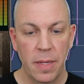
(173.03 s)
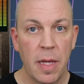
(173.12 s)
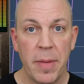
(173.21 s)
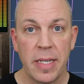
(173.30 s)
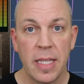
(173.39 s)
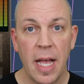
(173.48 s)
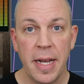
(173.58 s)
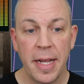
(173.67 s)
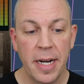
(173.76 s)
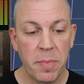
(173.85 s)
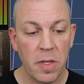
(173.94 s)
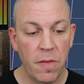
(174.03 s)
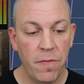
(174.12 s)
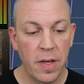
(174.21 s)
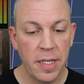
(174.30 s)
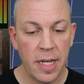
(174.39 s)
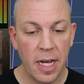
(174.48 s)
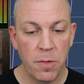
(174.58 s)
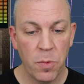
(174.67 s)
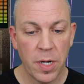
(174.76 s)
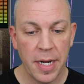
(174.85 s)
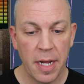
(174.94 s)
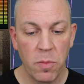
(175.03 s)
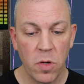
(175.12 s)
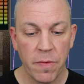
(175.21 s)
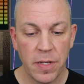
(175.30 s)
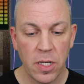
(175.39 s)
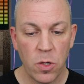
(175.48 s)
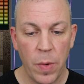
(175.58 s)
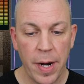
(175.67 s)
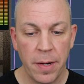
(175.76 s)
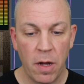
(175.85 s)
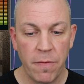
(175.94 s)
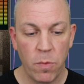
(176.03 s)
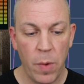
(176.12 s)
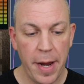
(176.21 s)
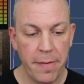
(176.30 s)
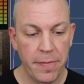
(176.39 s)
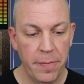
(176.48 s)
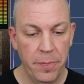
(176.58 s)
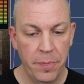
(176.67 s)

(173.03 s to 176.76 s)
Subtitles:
And by sliding it up to the fuzz side, we're going to get more of a squared off wave.